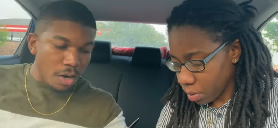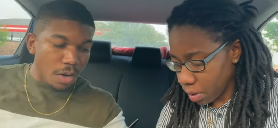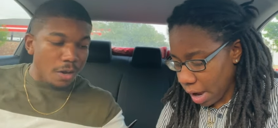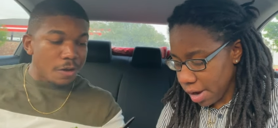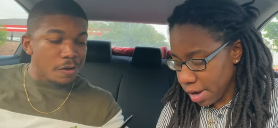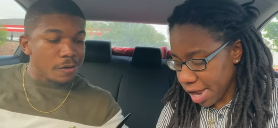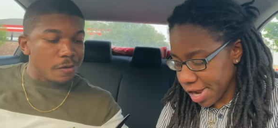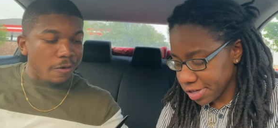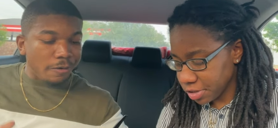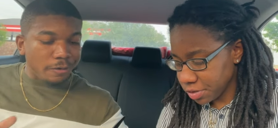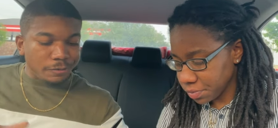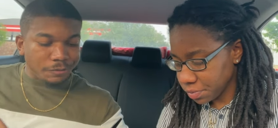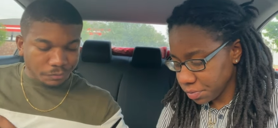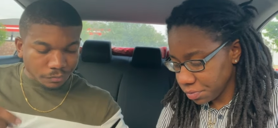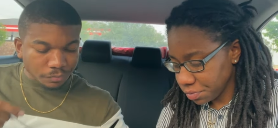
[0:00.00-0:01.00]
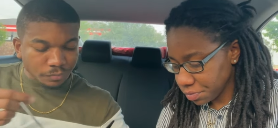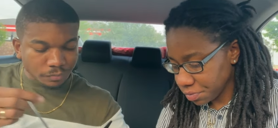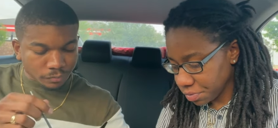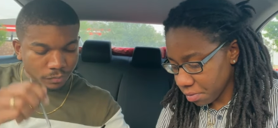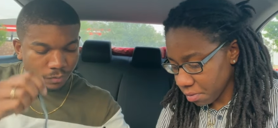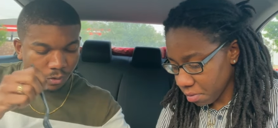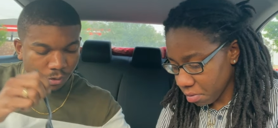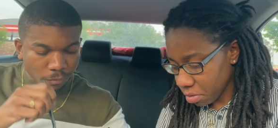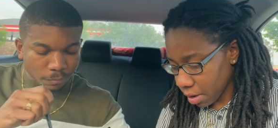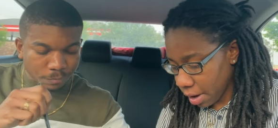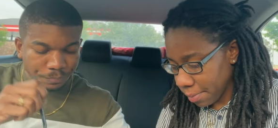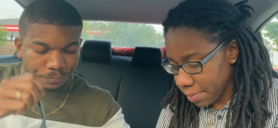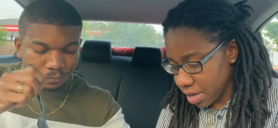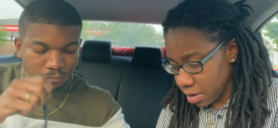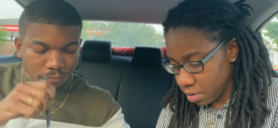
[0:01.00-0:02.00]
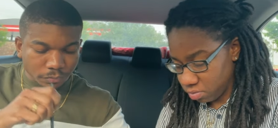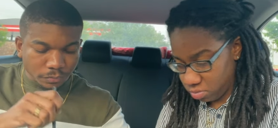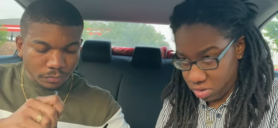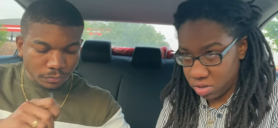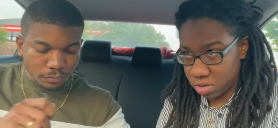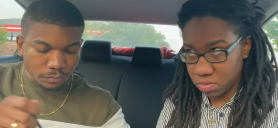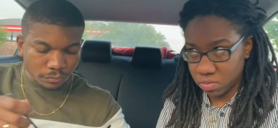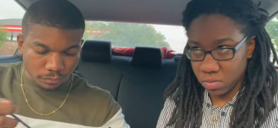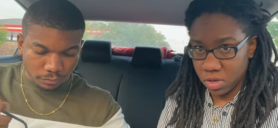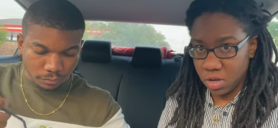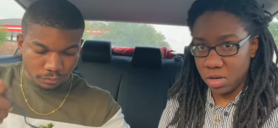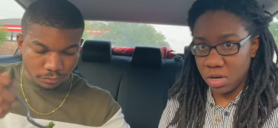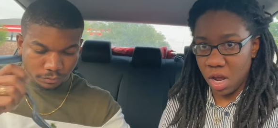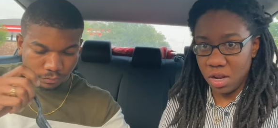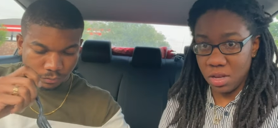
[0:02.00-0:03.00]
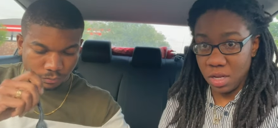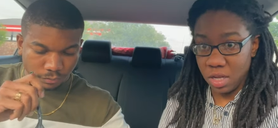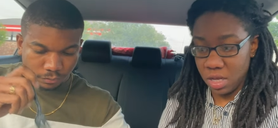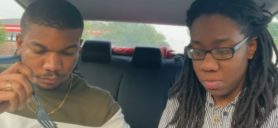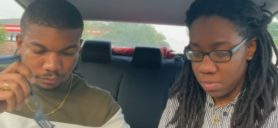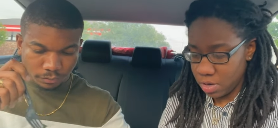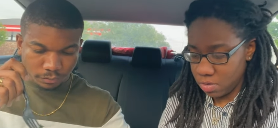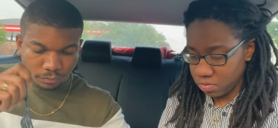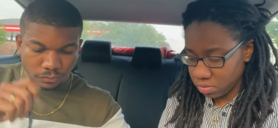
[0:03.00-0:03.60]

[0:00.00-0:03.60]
Speaker 1: I like it. Mm -hmm. I mean, a dollar lemon.